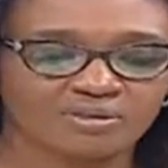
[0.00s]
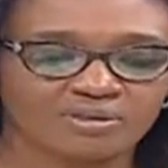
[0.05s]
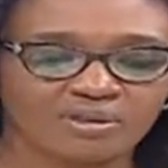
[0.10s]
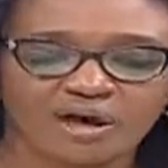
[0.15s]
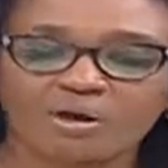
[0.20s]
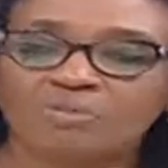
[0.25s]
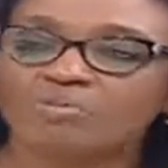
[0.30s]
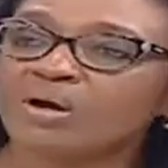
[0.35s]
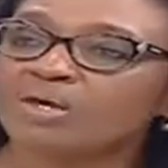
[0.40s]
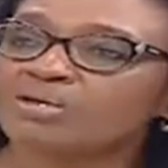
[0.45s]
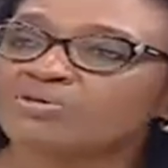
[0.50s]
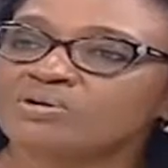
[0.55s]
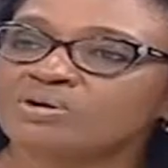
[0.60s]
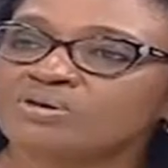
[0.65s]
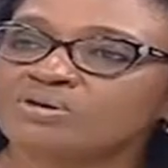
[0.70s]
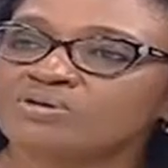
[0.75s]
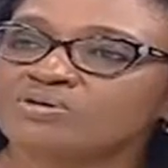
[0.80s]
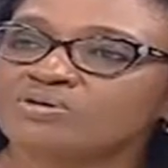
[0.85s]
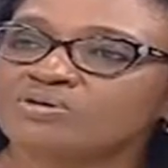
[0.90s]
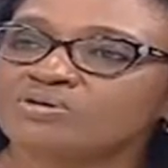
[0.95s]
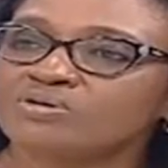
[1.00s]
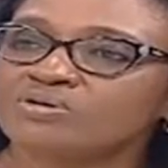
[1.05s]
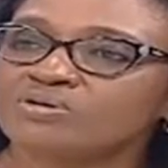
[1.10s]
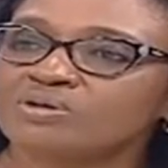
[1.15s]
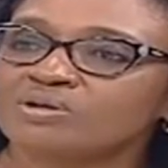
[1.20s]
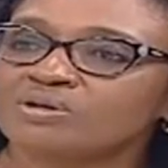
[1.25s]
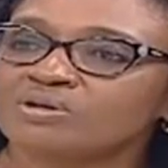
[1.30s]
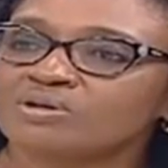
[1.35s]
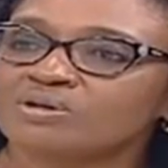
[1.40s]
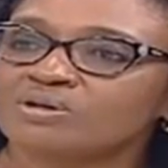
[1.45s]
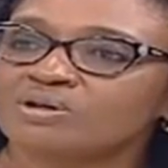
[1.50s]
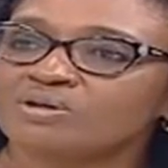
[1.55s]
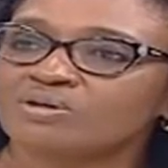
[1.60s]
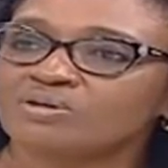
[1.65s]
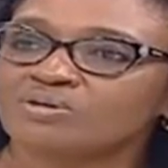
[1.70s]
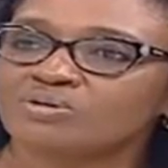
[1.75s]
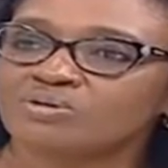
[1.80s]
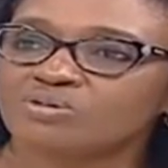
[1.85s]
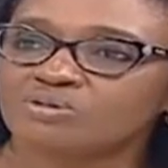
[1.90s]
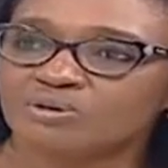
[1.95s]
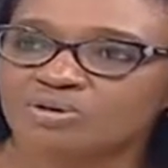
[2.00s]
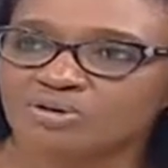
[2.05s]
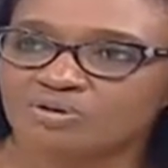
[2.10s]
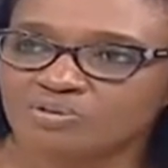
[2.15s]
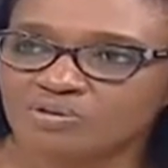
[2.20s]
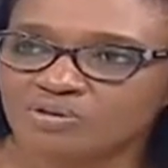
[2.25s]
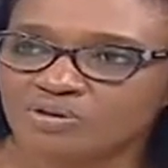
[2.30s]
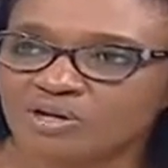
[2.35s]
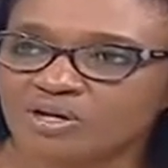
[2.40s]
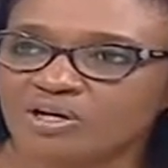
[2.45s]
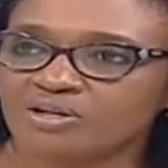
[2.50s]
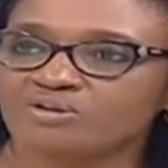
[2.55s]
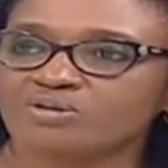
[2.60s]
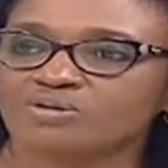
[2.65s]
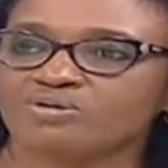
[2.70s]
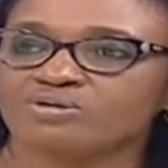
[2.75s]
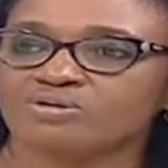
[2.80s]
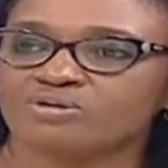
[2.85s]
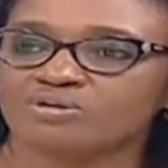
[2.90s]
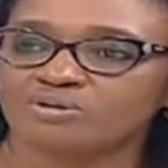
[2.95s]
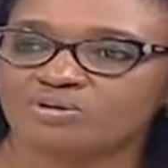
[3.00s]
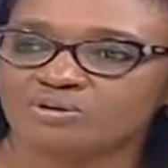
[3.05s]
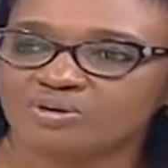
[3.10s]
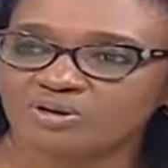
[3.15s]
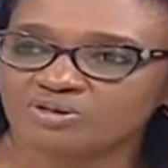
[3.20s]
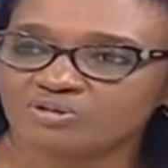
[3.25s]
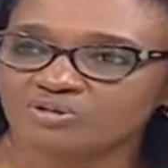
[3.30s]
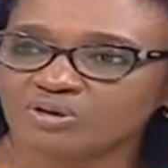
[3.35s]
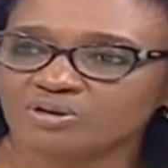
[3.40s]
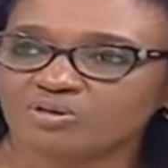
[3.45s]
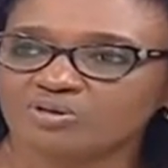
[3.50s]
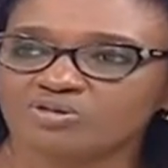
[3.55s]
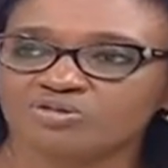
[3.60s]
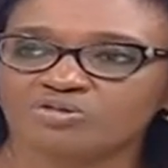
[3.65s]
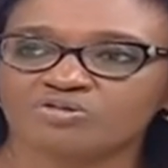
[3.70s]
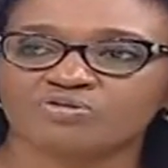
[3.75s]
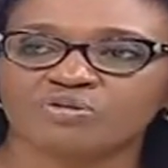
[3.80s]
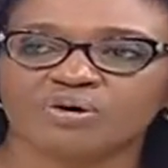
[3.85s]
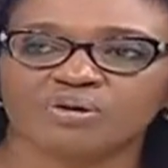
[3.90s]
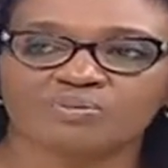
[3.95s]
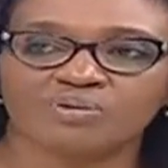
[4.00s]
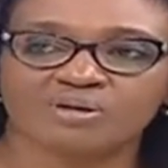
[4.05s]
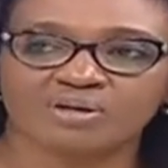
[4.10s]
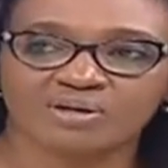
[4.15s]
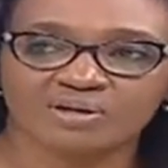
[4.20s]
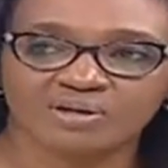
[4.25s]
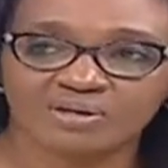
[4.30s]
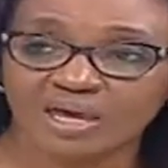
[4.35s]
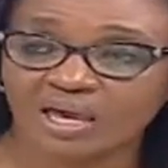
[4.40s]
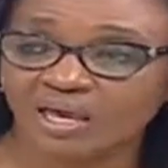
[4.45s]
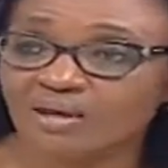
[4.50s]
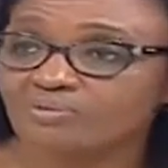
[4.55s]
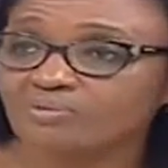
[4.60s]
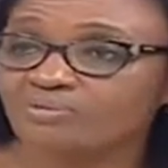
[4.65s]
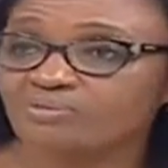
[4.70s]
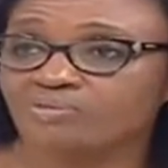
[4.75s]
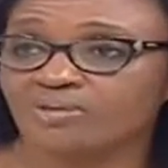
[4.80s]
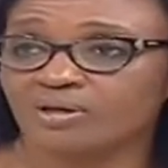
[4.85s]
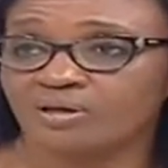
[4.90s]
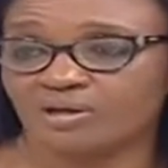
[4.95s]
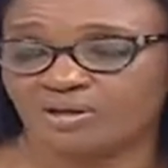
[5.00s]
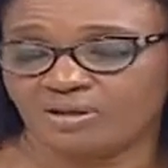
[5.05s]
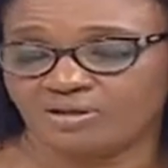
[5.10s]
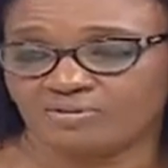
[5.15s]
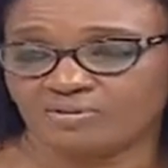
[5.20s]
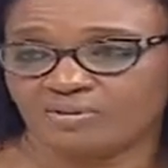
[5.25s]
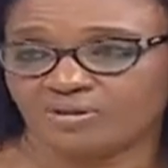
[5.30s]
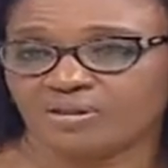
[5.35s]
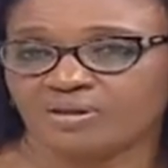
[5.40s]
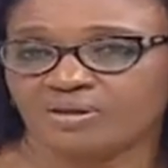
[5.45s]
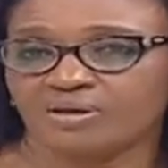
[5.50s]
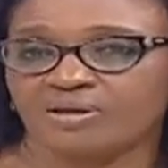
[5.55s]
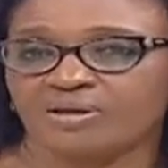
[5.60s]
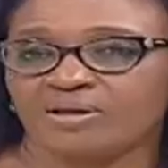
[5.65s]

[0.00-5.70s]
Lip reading: how much will this cost towards production, towards cost of fabric, time and everything.